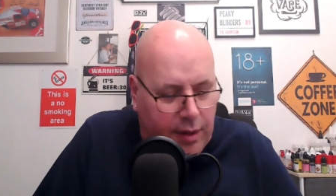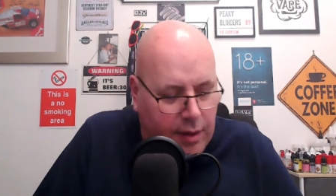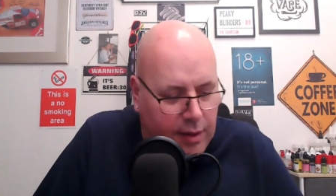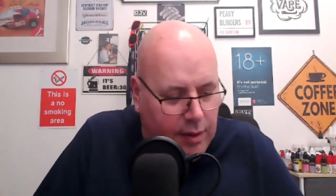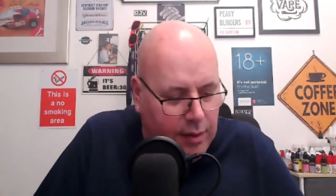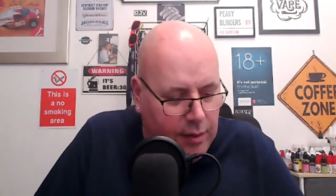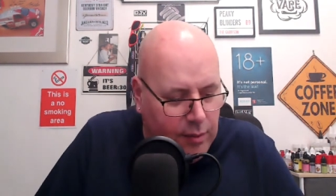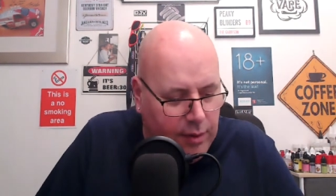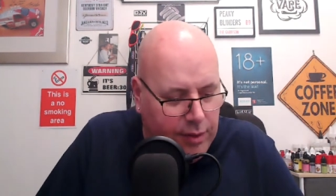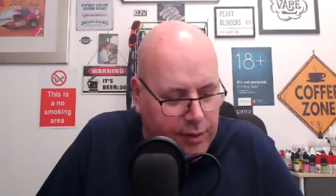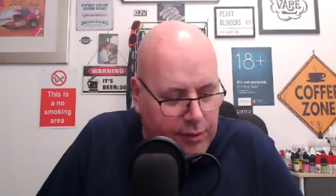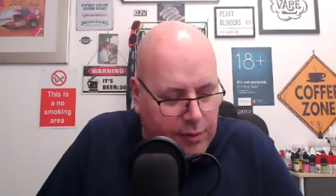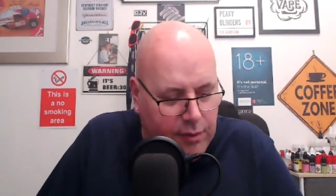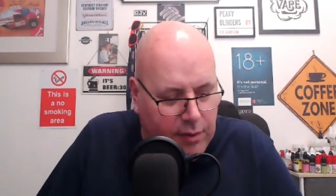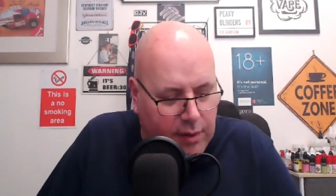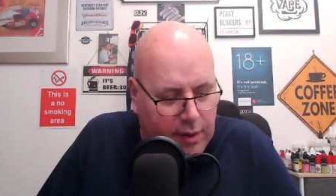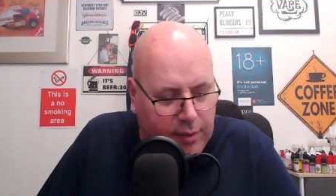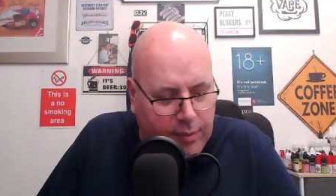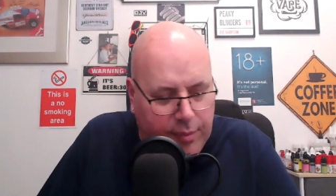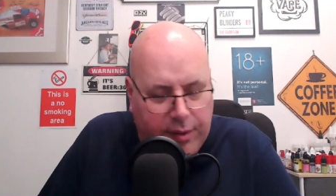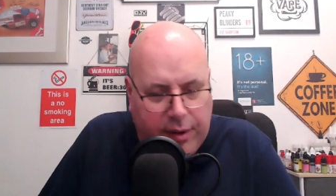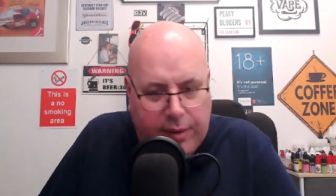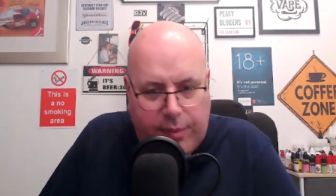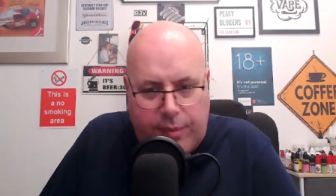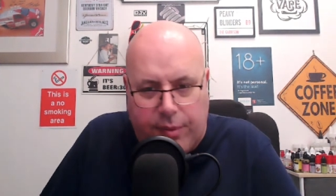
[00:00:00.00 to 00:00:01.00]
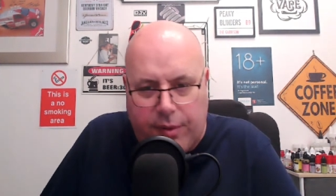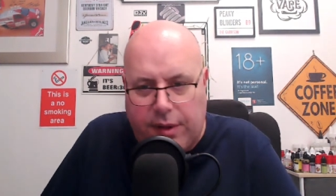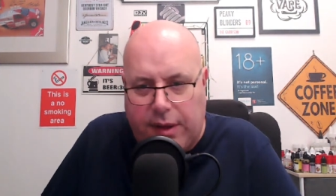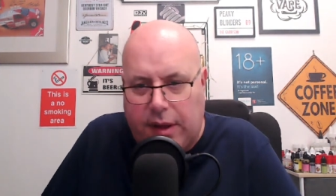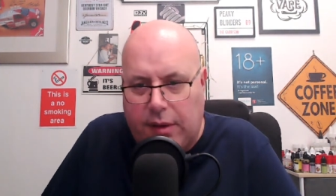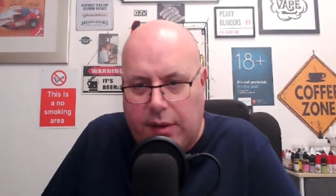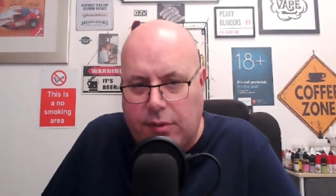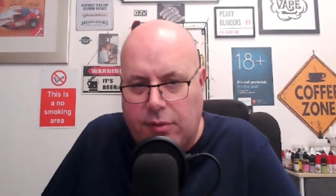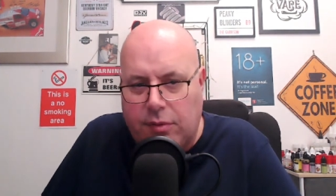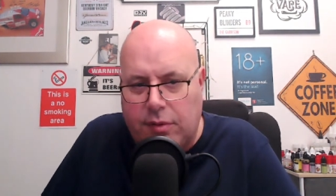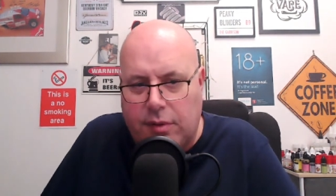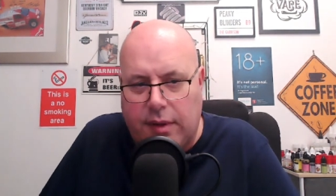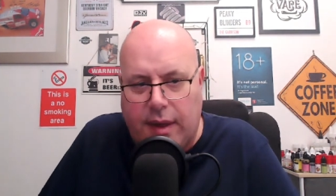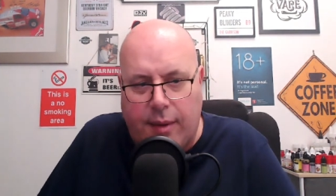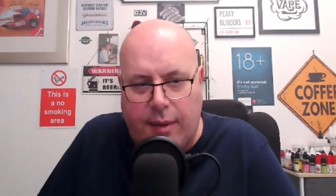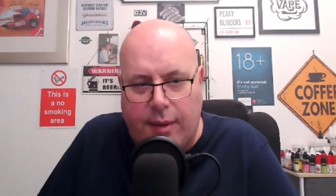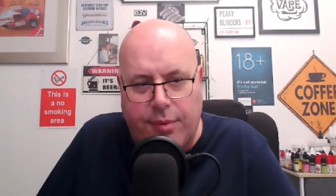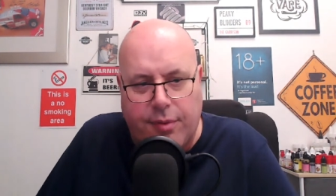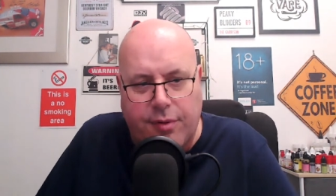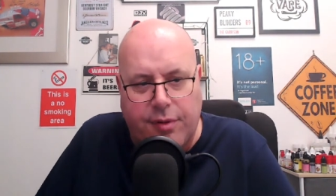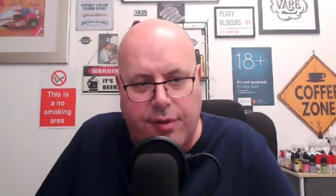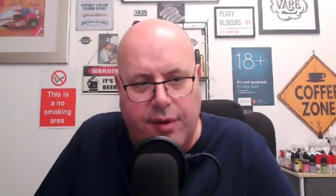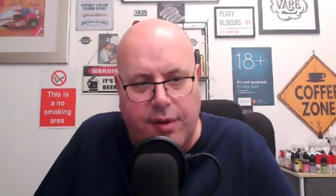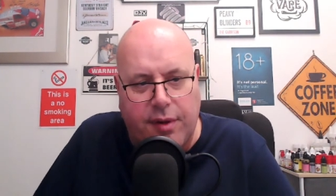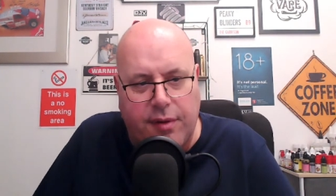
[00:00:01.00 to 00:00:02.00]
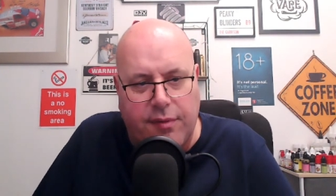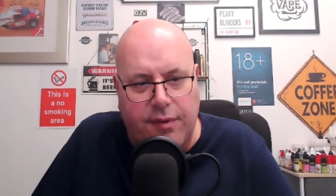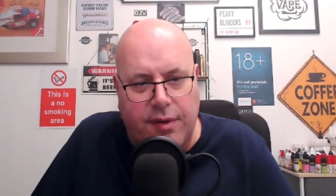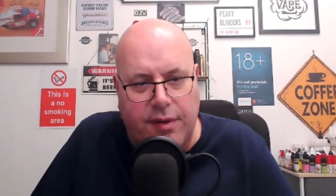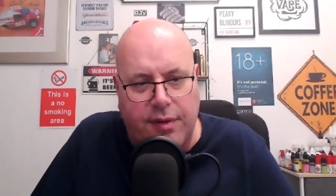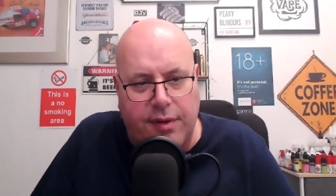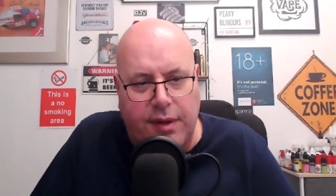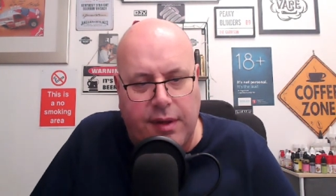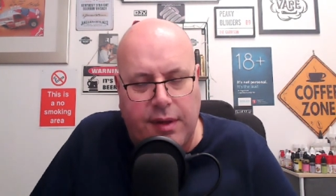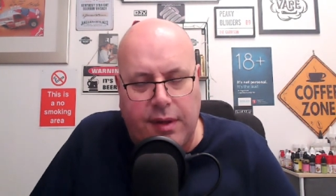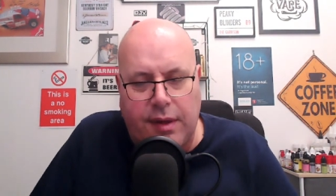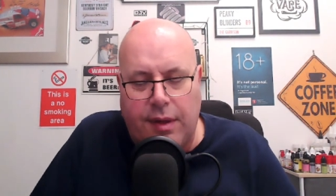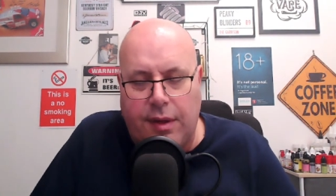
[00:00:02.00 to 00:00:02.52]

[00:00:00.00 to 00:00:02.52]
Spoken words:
whether a lot of people use Apple service